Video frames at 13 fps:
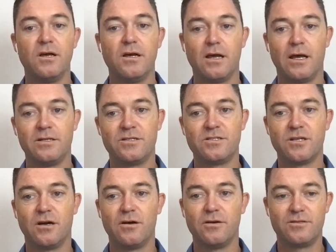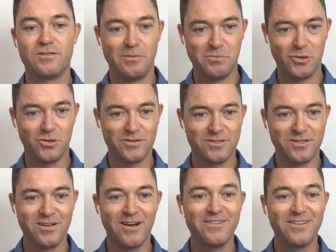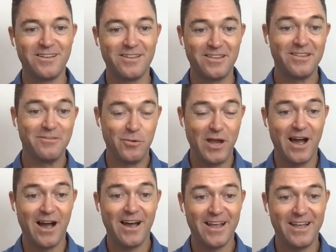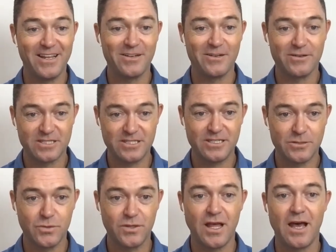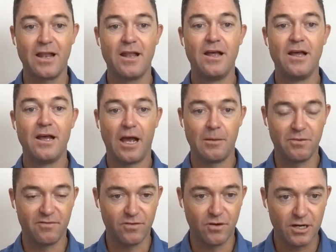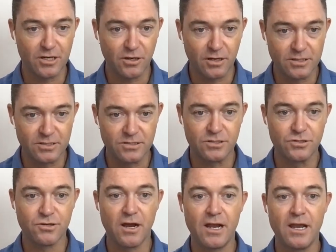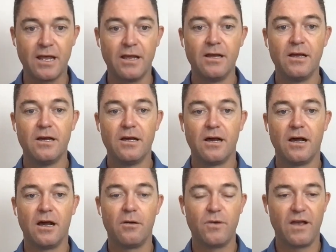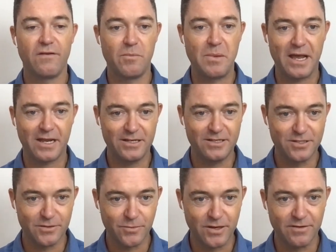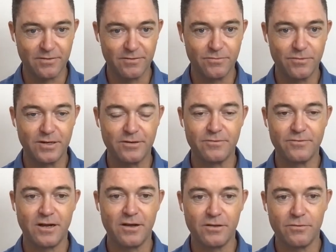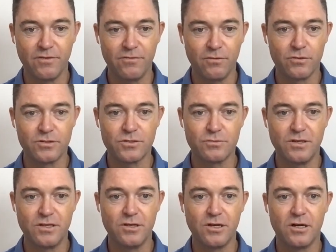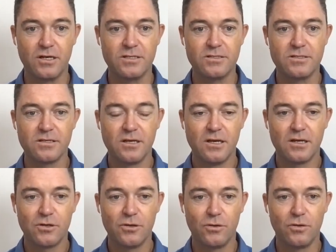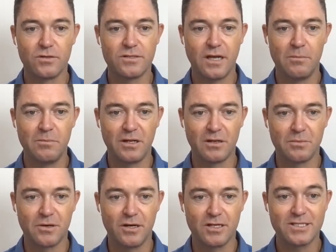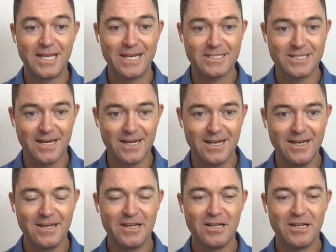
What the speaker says: And so it's important to note that we are here to assist with that and provide guidance and training. We have a package that we've launched with you guys called a Builda Price Kickstarter,